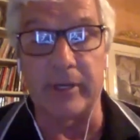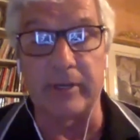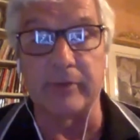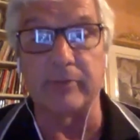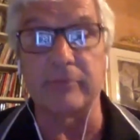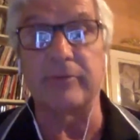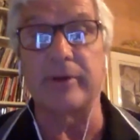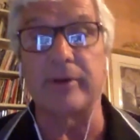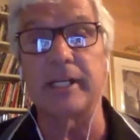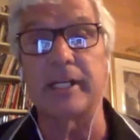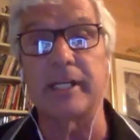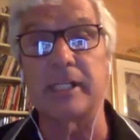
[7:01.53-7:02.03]

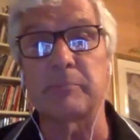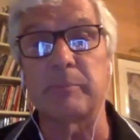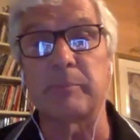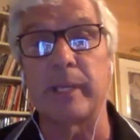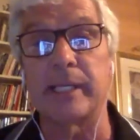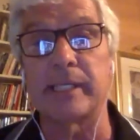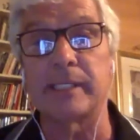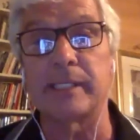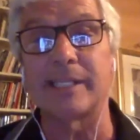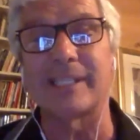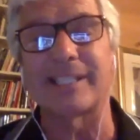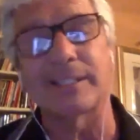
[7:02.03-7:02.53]
confined
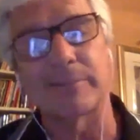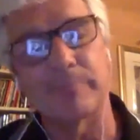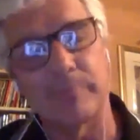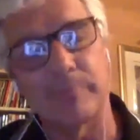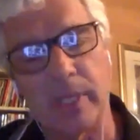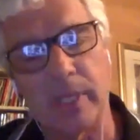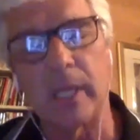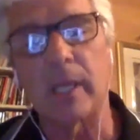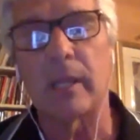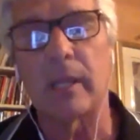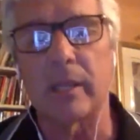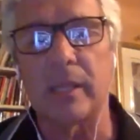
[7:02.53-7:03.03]
spaces,
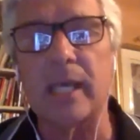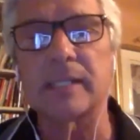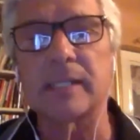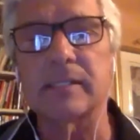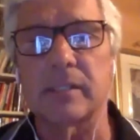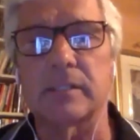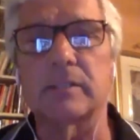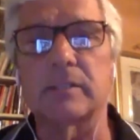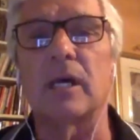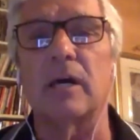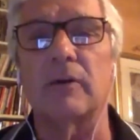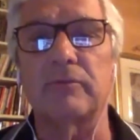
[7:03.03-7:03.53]
that's
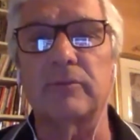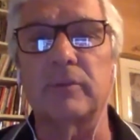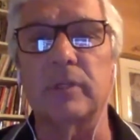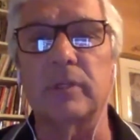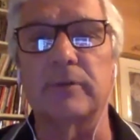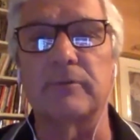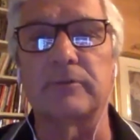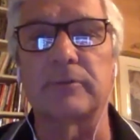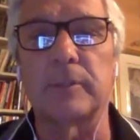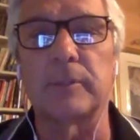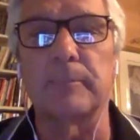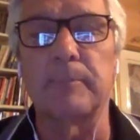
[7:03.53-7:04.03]
a tough
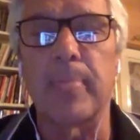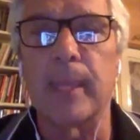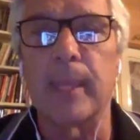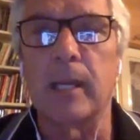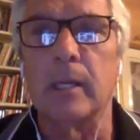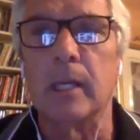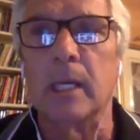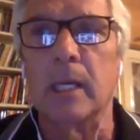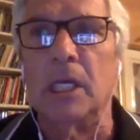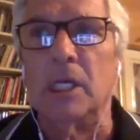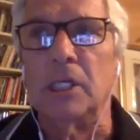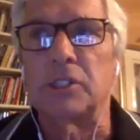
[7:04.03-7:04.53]
lift.
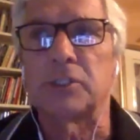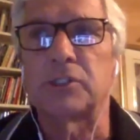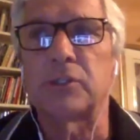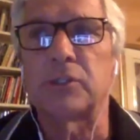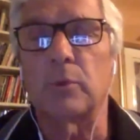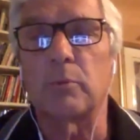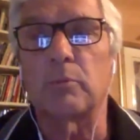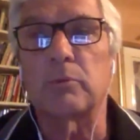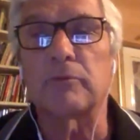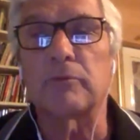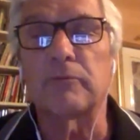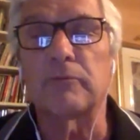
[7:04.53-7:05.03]

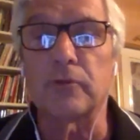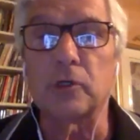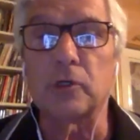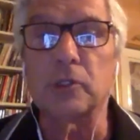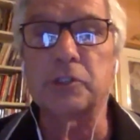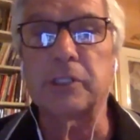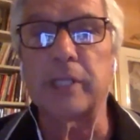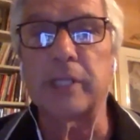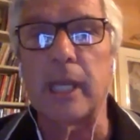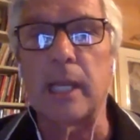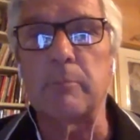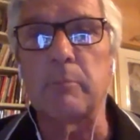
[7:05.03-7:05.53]
So the
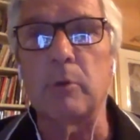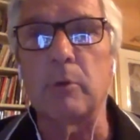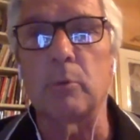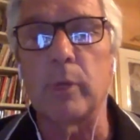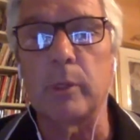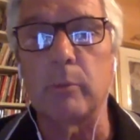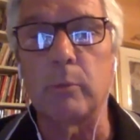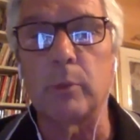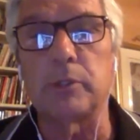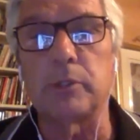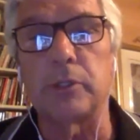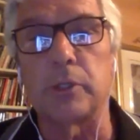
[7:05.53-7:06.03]
first table
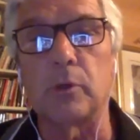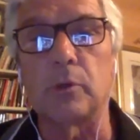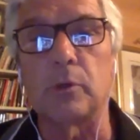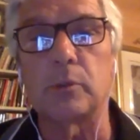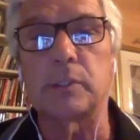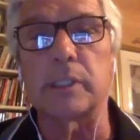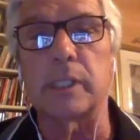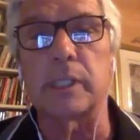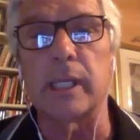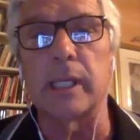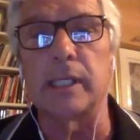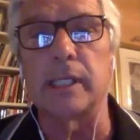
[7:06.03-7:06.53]
we would
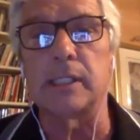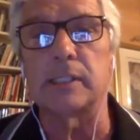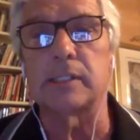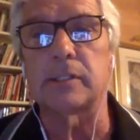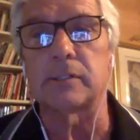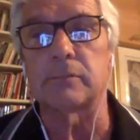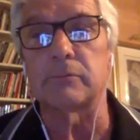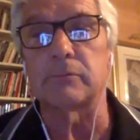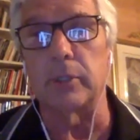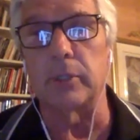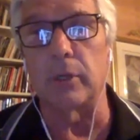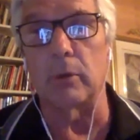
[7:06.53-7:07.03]
use
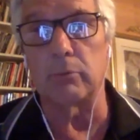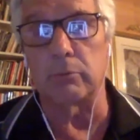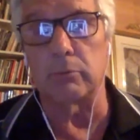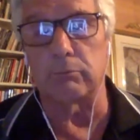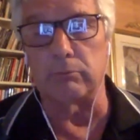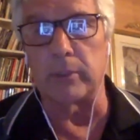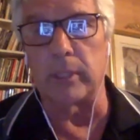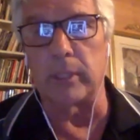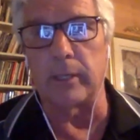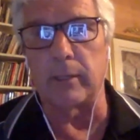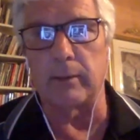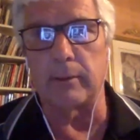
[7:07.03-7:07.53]
is,
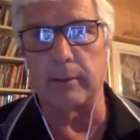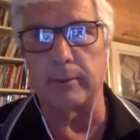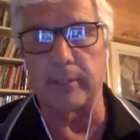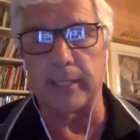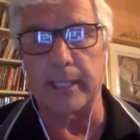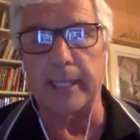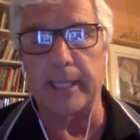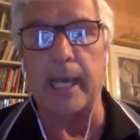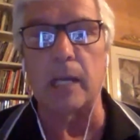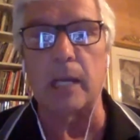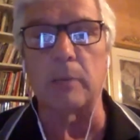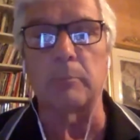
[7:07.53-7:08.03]
the
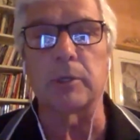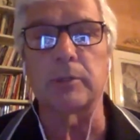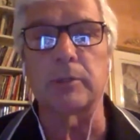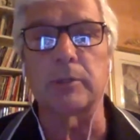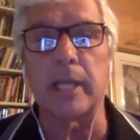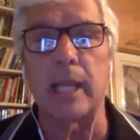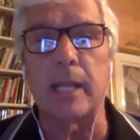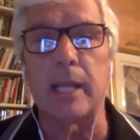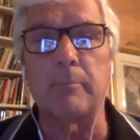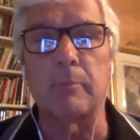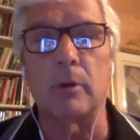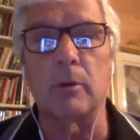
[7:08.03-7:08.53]
caliper
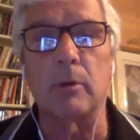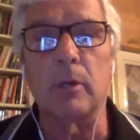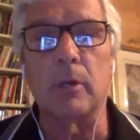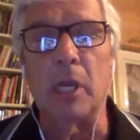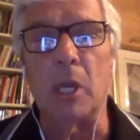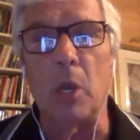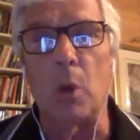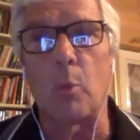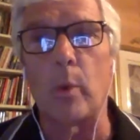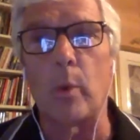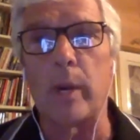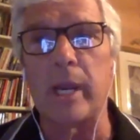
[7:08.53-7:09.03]
table.
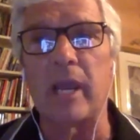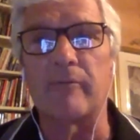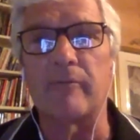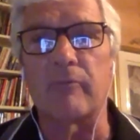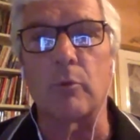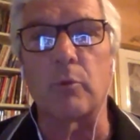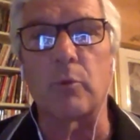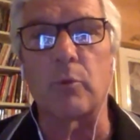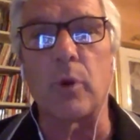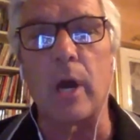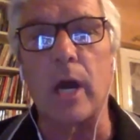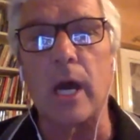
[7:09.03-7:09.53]
We have a
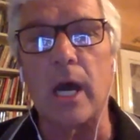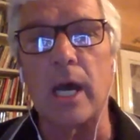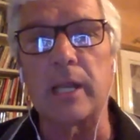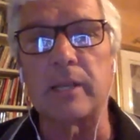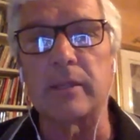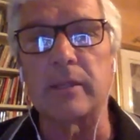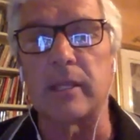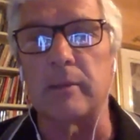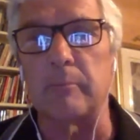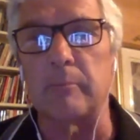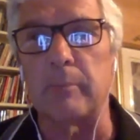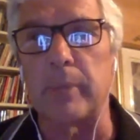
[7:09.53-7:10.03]

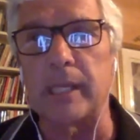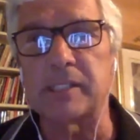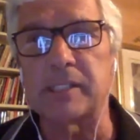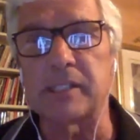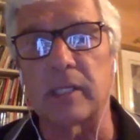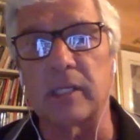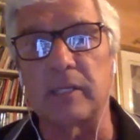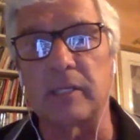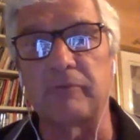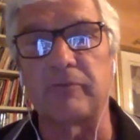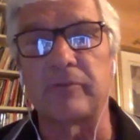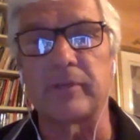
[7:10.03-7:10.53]
rod that
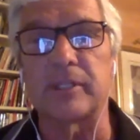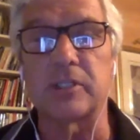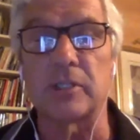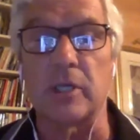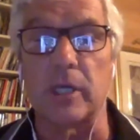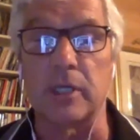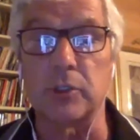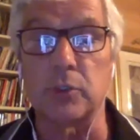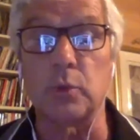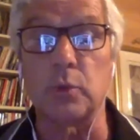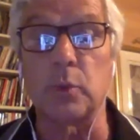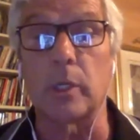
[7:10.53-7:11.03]
basically fits
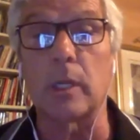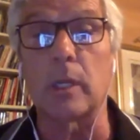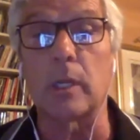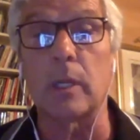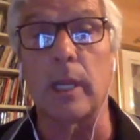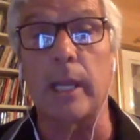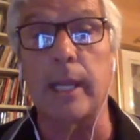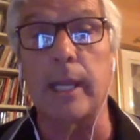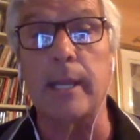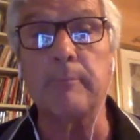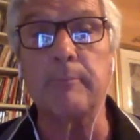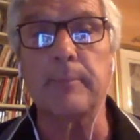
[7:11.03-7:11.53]
onto a
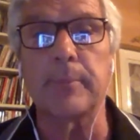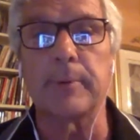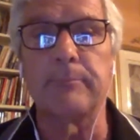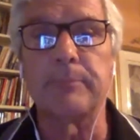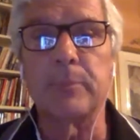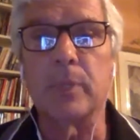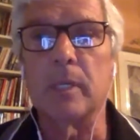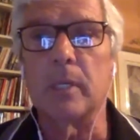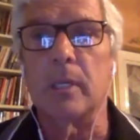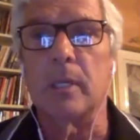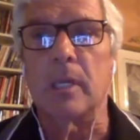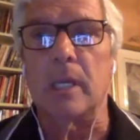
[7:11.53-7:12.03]
clamp.
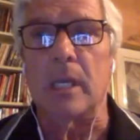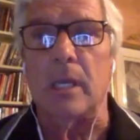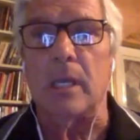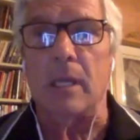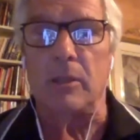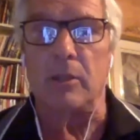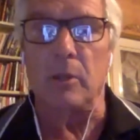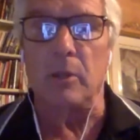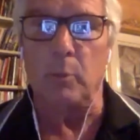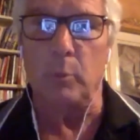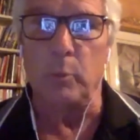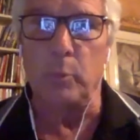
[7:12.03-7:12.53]

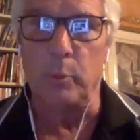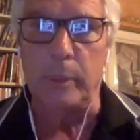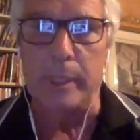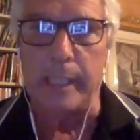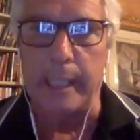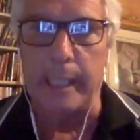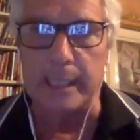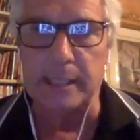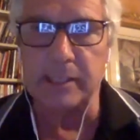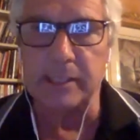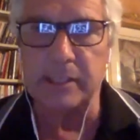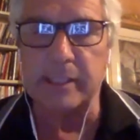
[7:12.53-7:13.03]
We
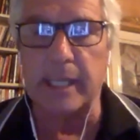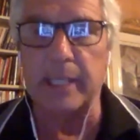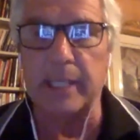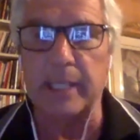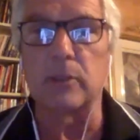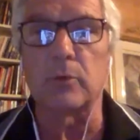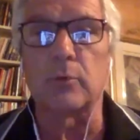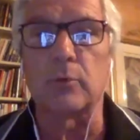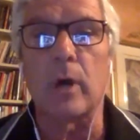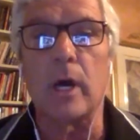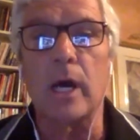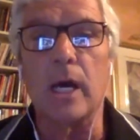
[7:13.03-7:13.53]
extend
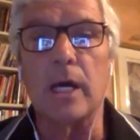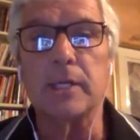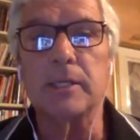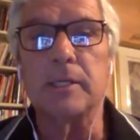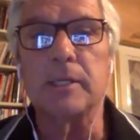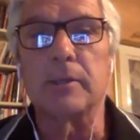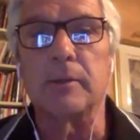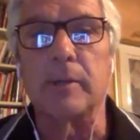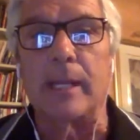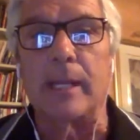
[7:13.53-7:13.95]
the rod,